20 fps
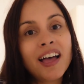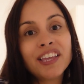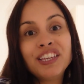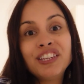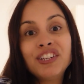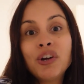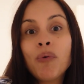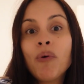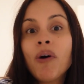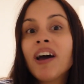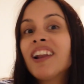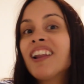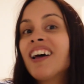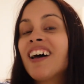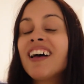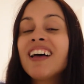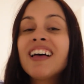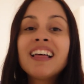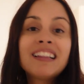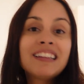You don't want
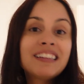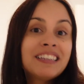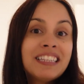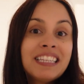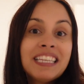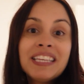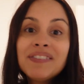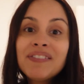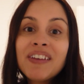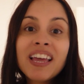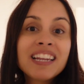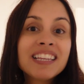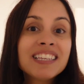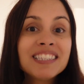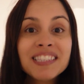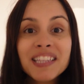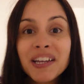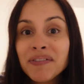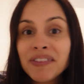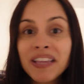to leave any
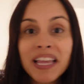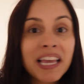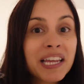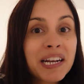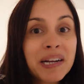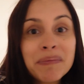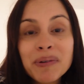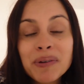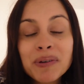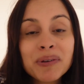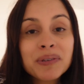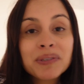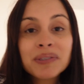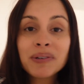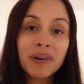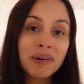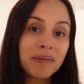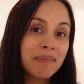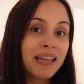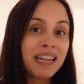stuffed animals
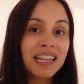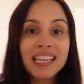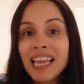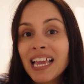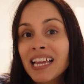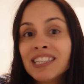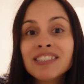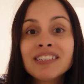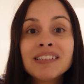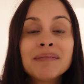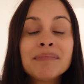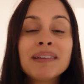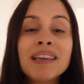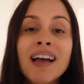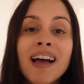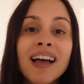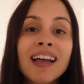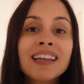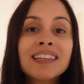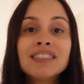or medication
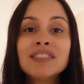behind,